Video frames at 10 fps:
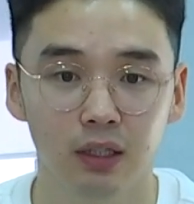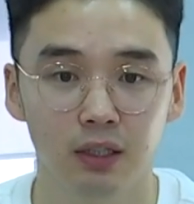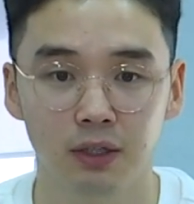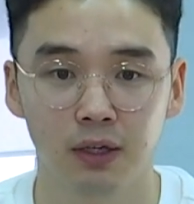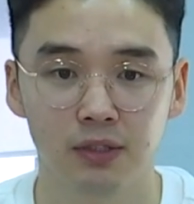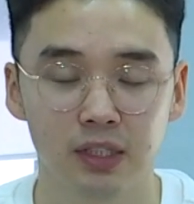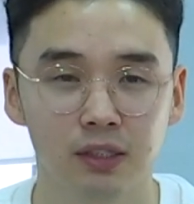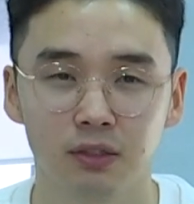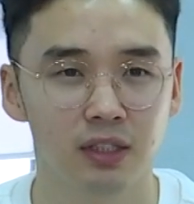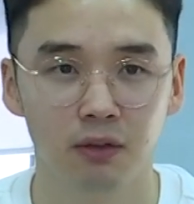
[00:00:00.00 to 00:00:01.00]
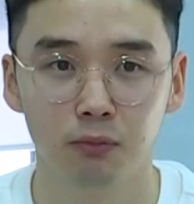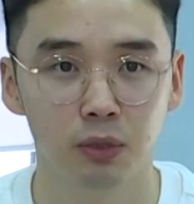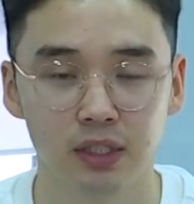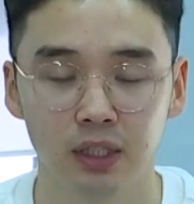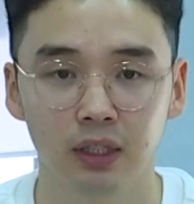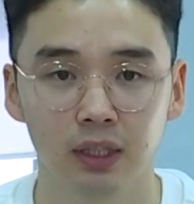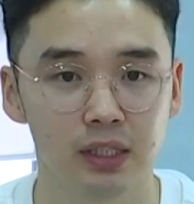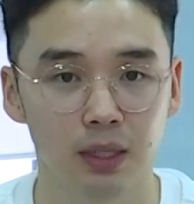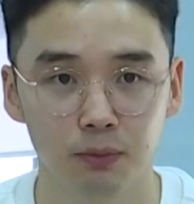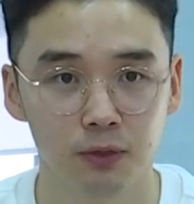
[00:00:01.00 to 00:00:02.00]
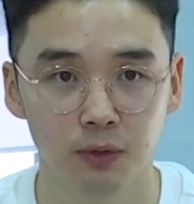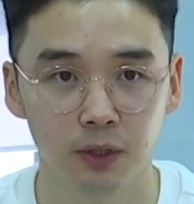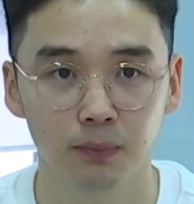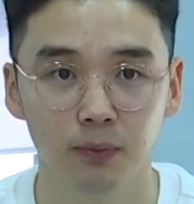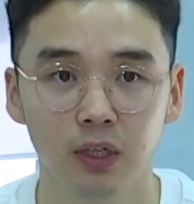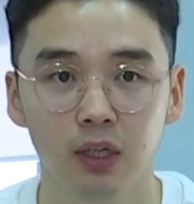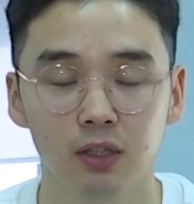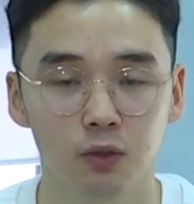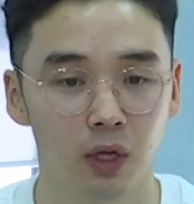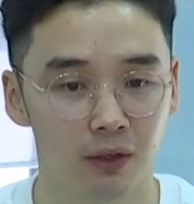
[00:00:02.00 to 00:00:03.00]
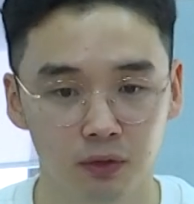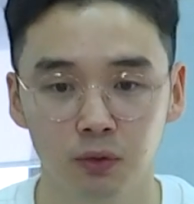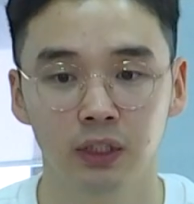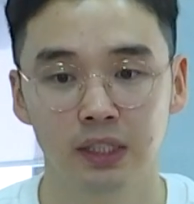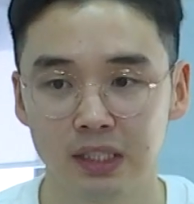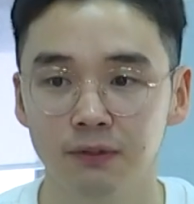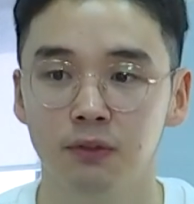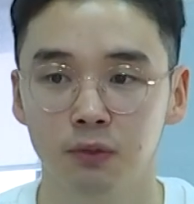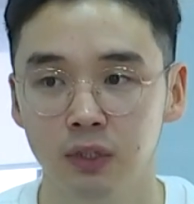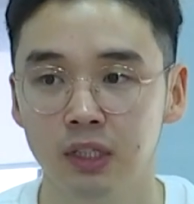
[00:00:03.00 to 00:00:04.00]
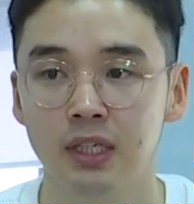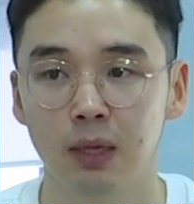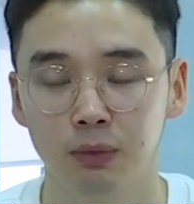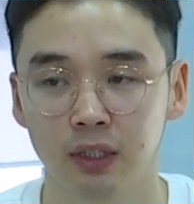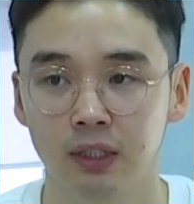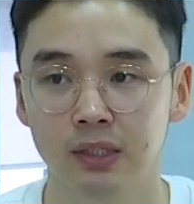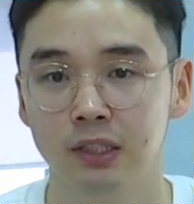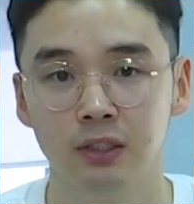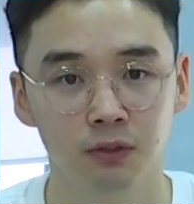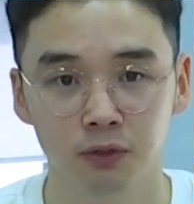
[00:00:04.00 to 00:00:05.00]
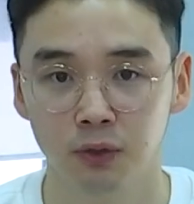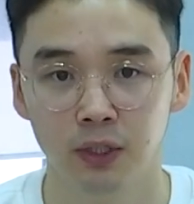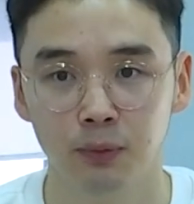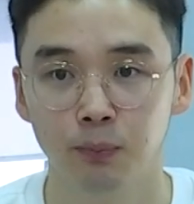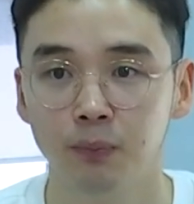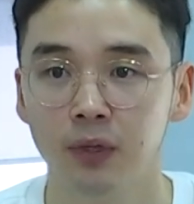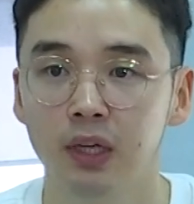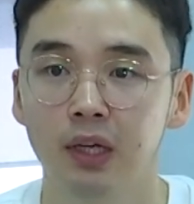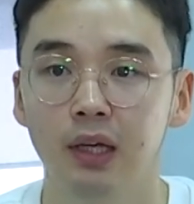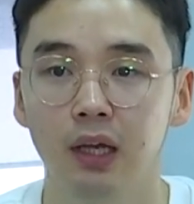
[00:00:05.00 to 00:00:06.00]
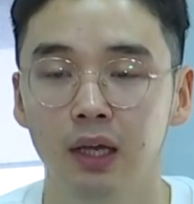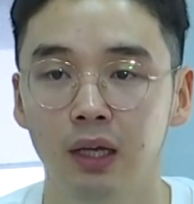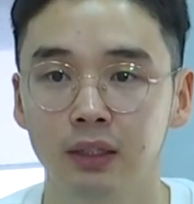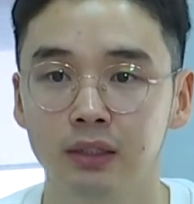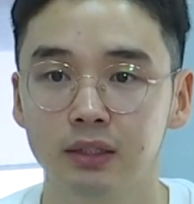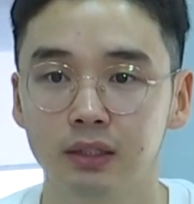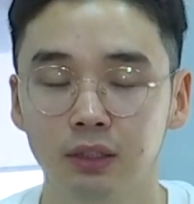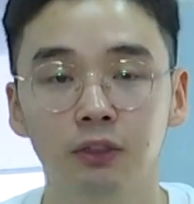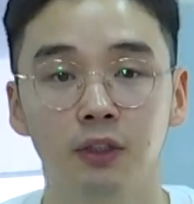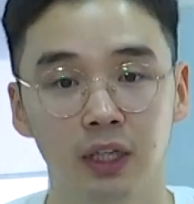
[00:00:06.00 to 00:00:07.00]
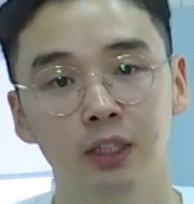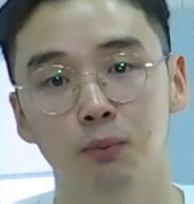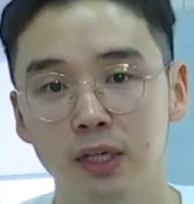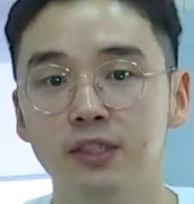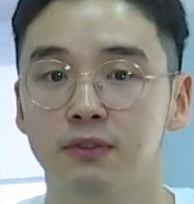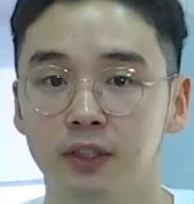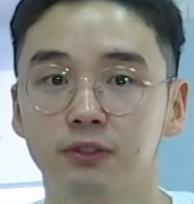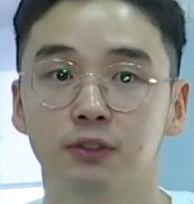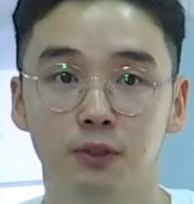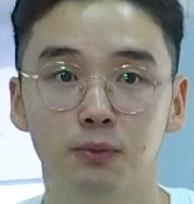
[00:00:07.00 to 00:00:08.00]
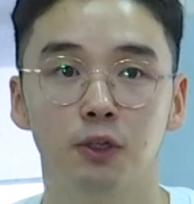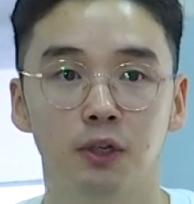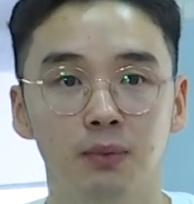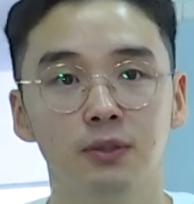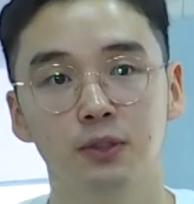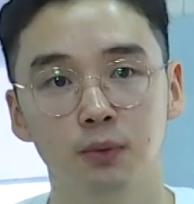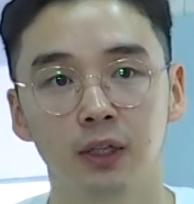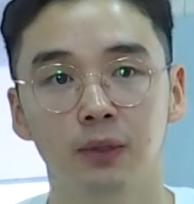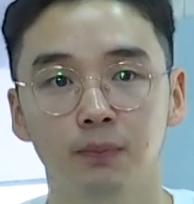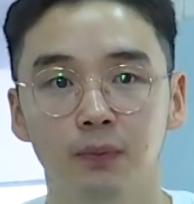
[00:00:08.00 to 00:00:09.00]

around 6 or 7% acceptance rate. So we have to really sift through these applicants, interview them, and get the best fit for the programs as well.